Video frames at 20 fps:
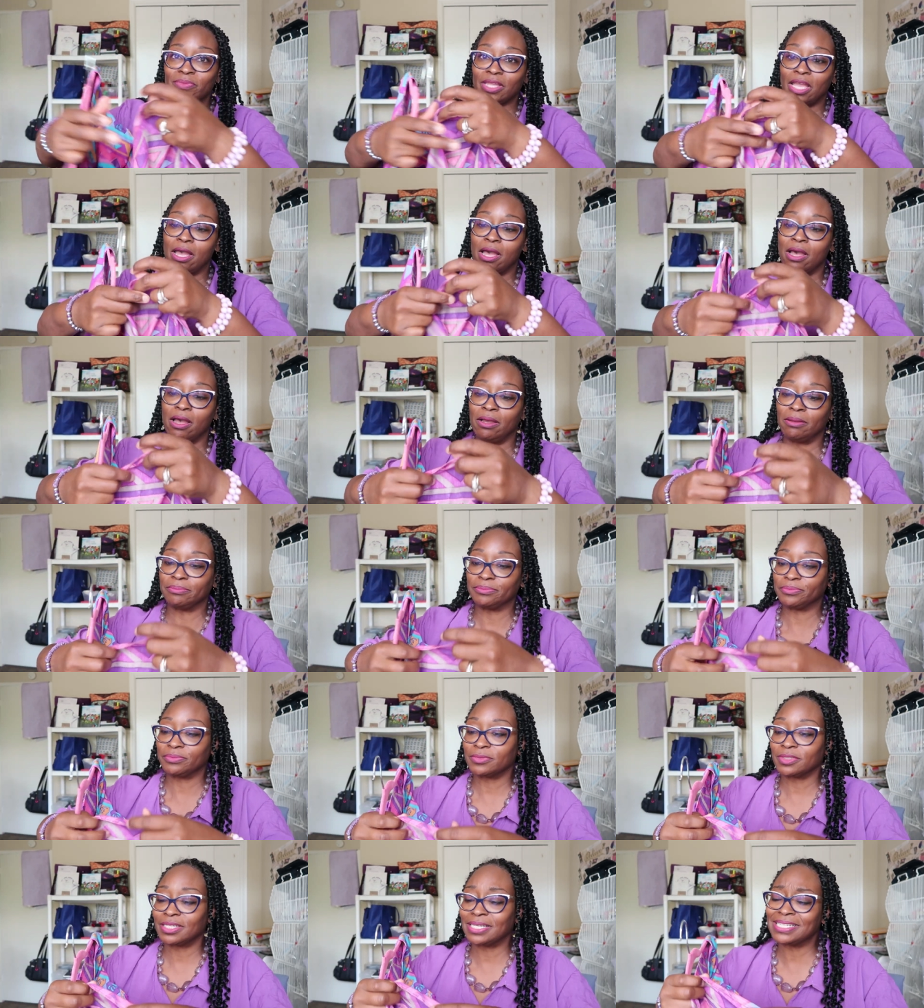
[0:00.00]

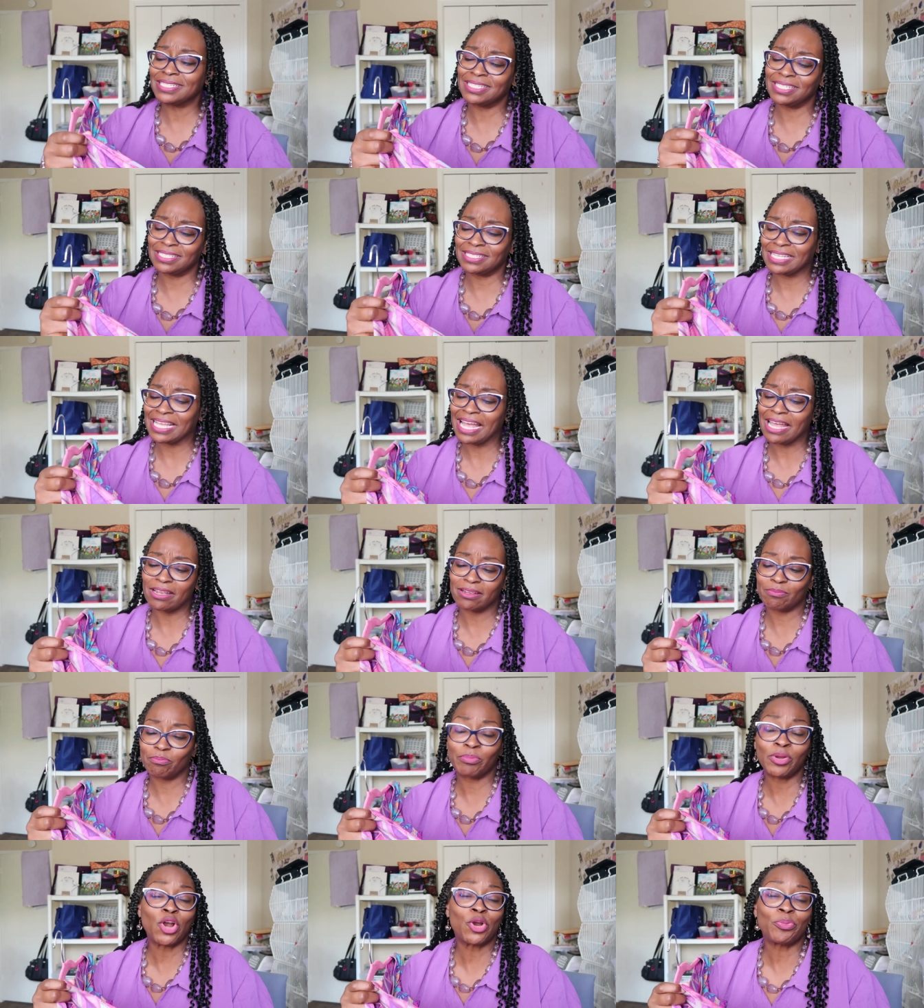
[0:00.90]
um because this uh,
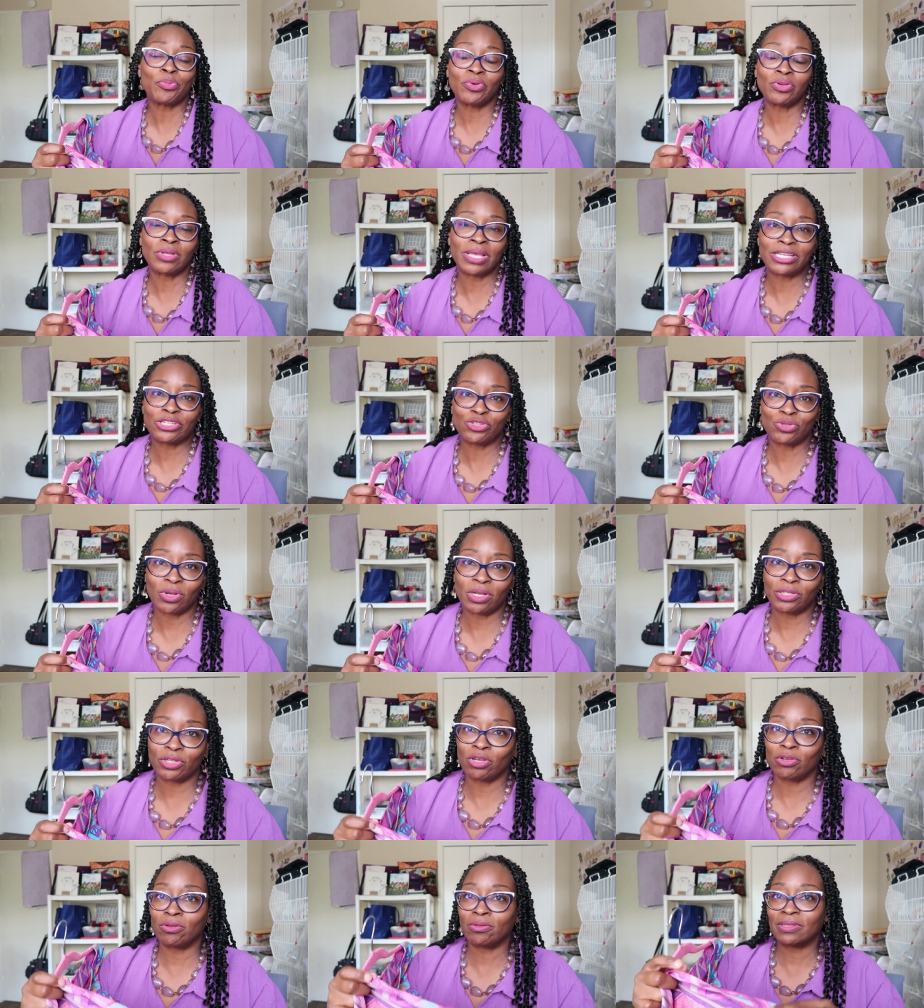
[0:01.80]
purple as you
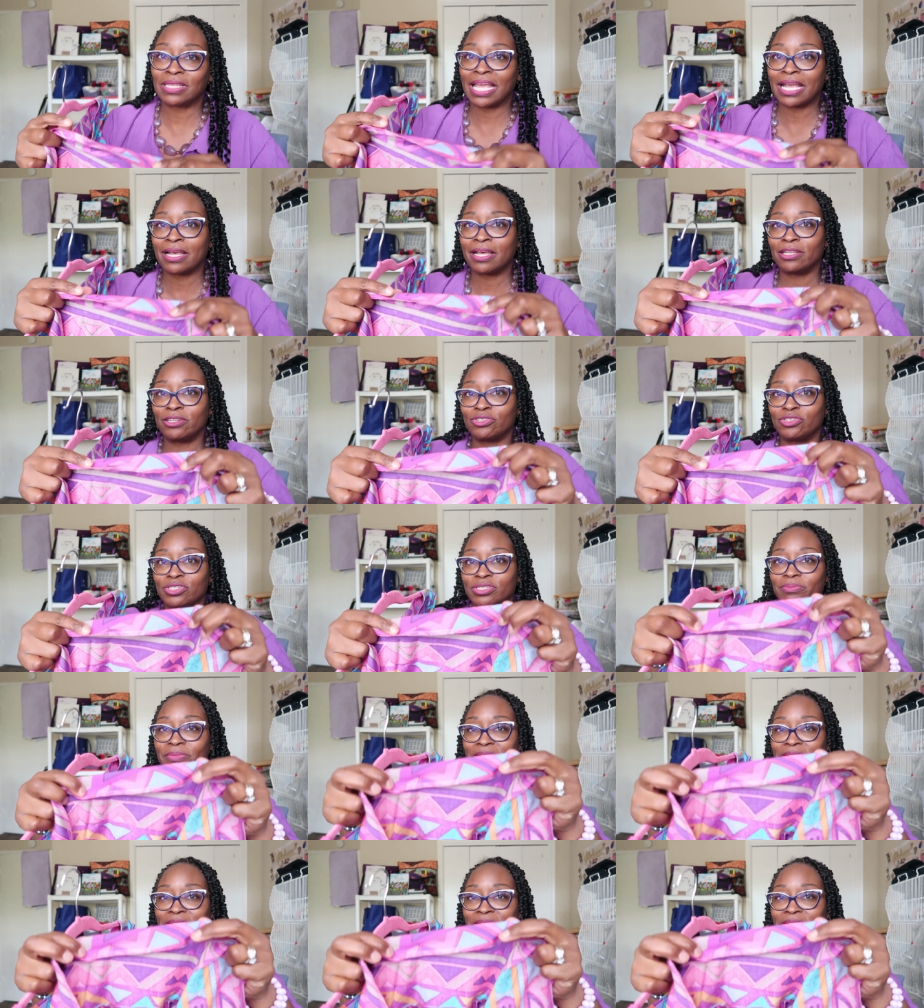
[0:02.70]
all know that color just